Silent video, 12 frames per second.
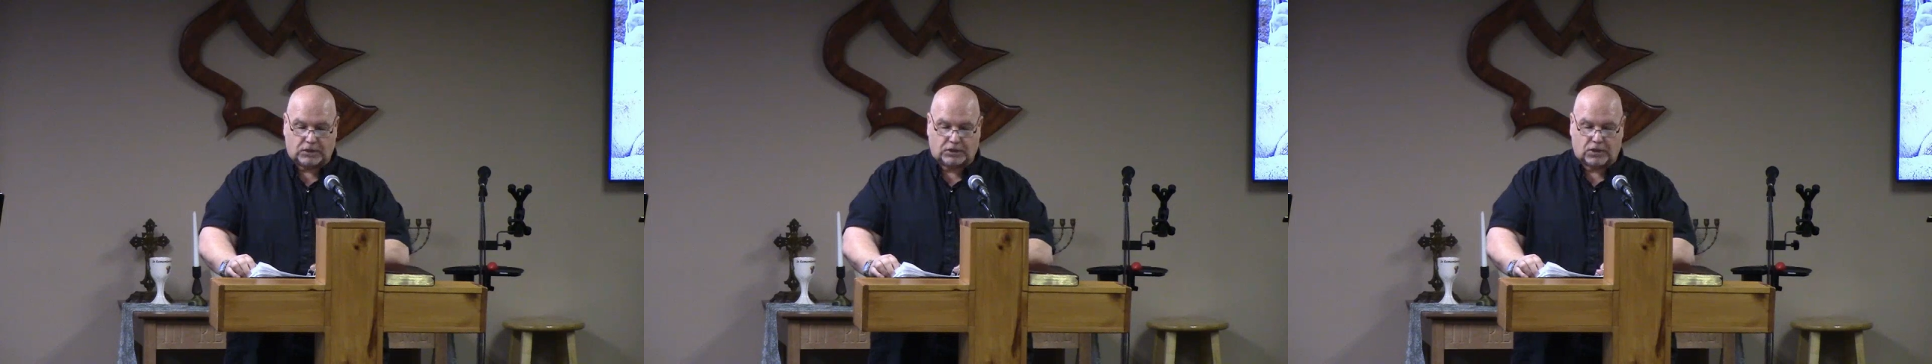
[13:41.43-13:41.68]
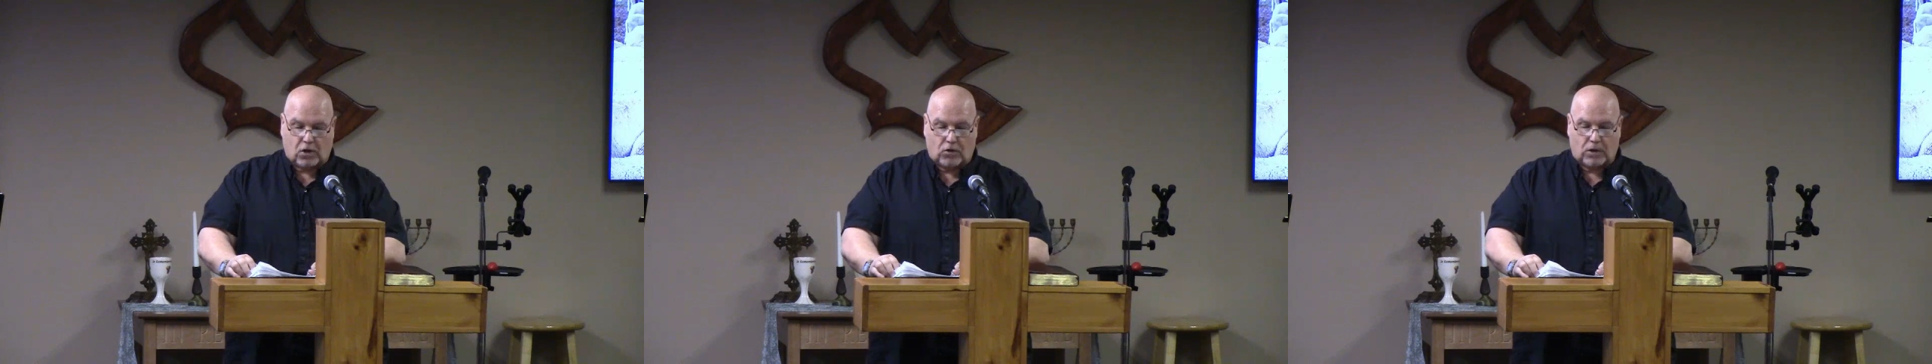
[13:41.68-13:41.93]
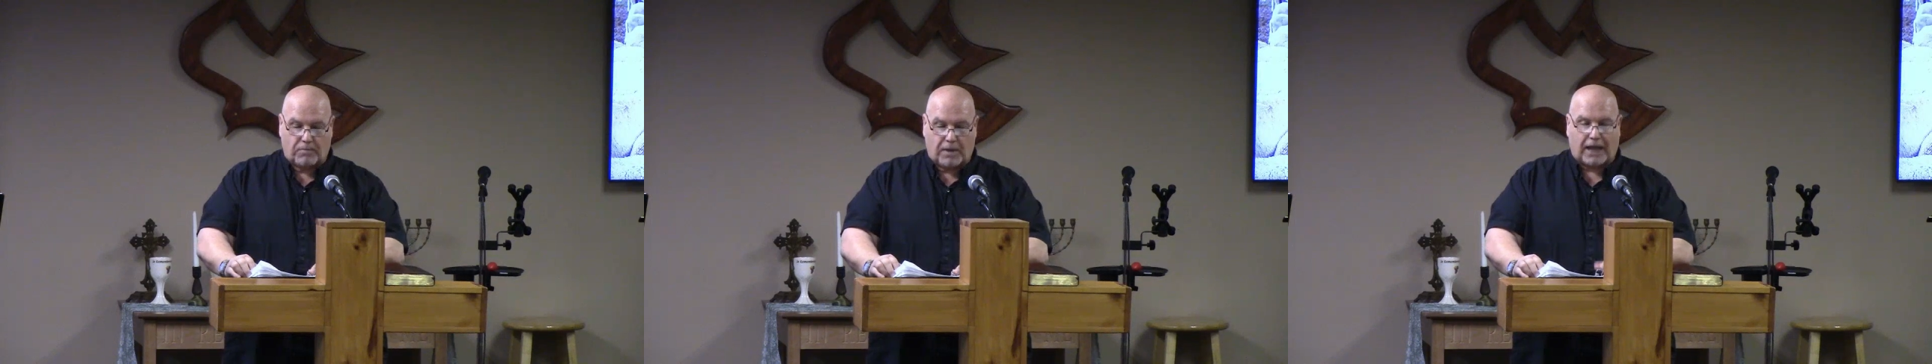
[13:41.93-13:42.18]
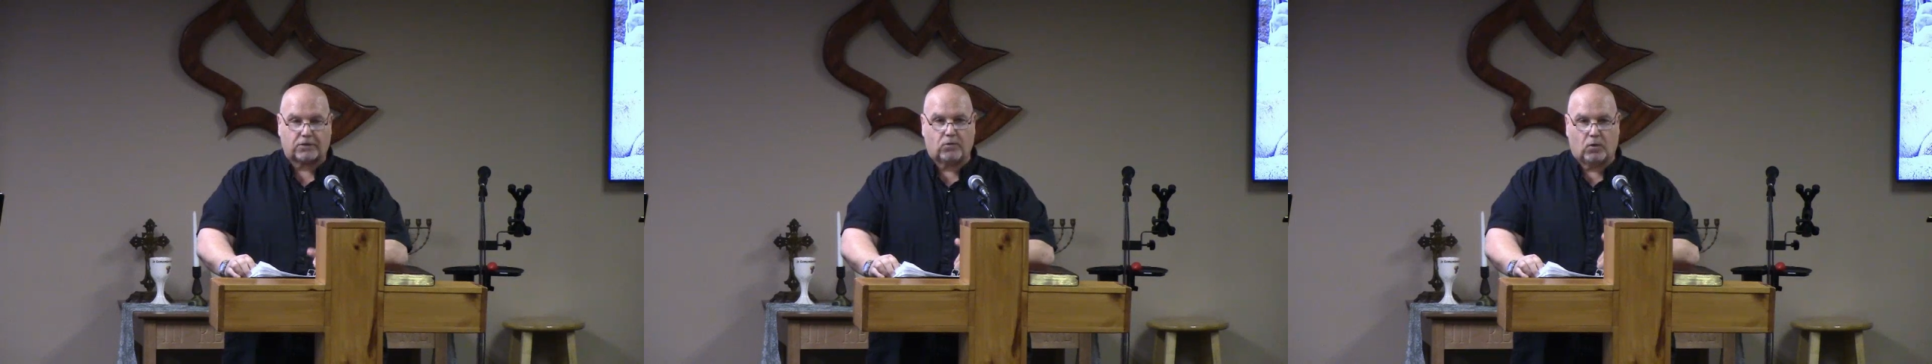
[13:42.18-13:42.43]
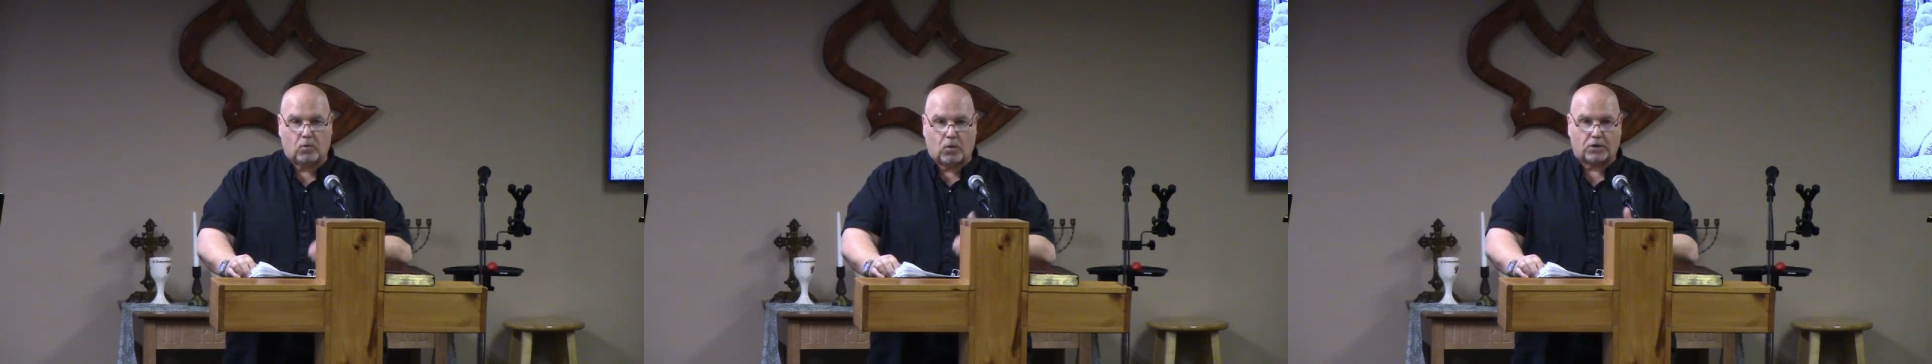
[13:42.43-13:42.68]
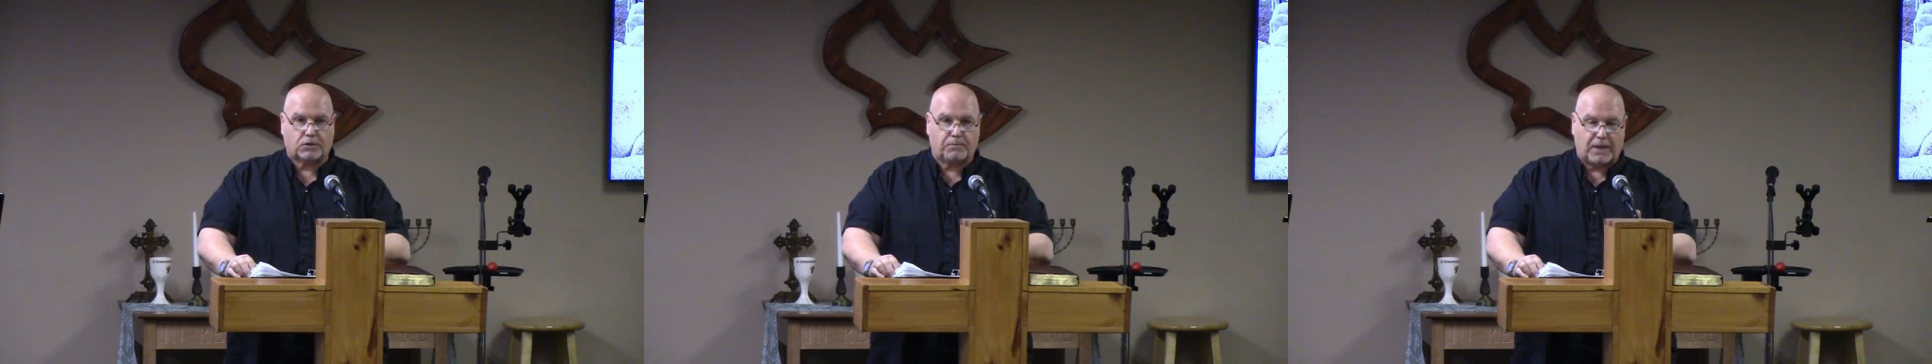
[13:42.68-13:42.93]
to going back to a
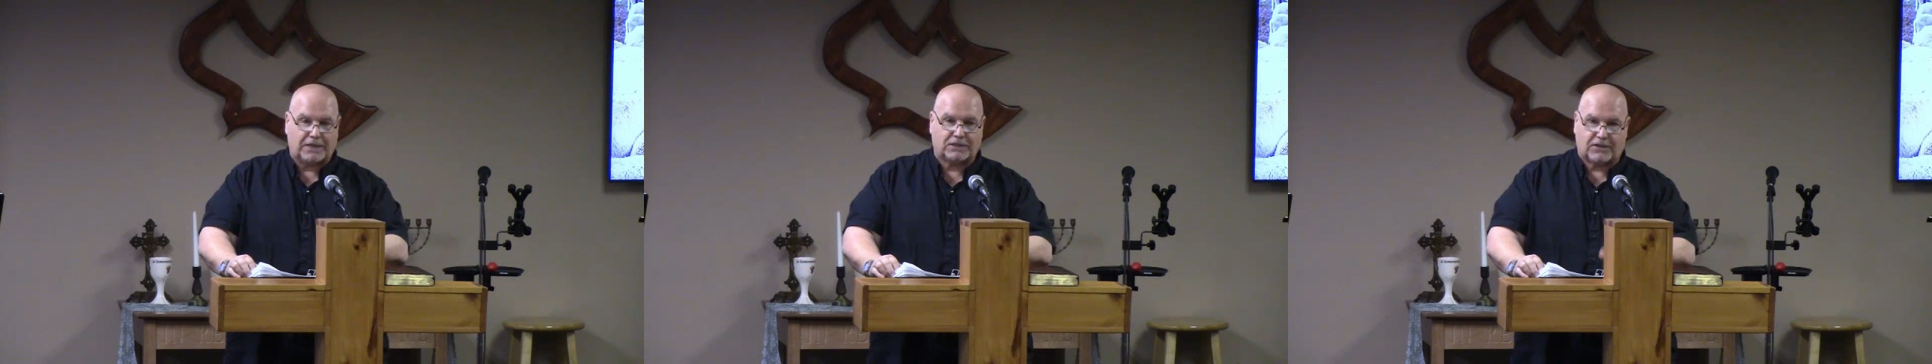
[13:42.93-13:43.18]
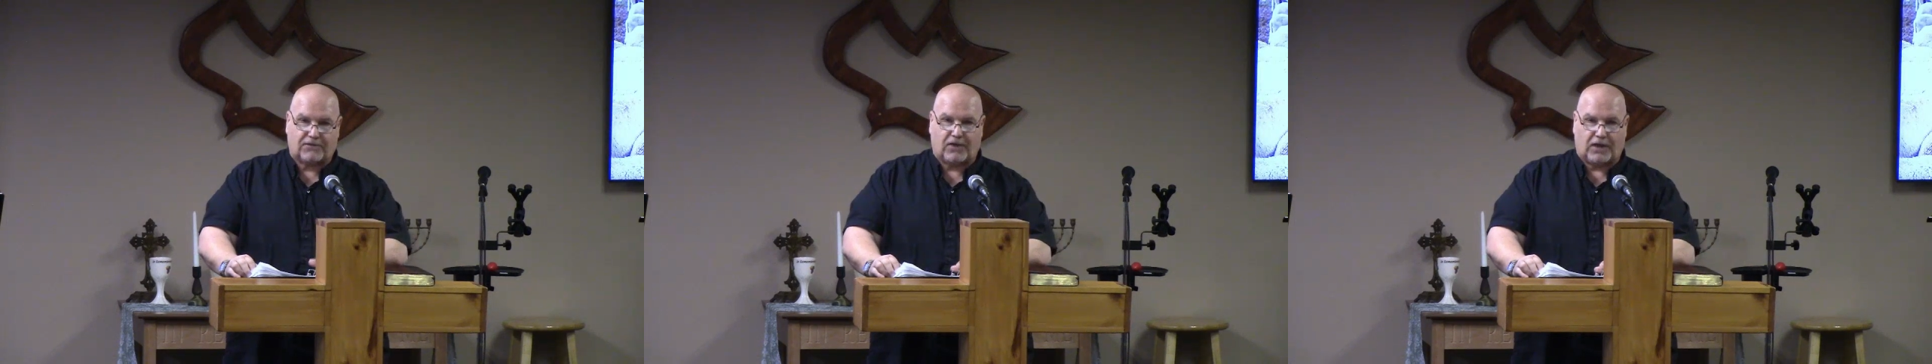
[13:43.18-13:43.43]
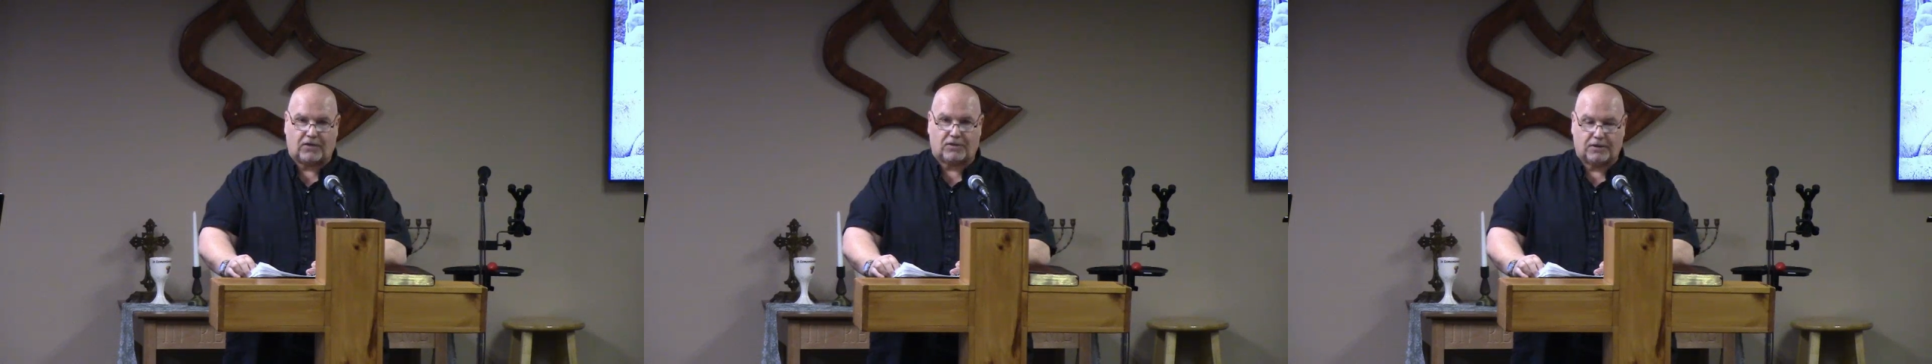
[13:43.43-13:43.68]
works based faith.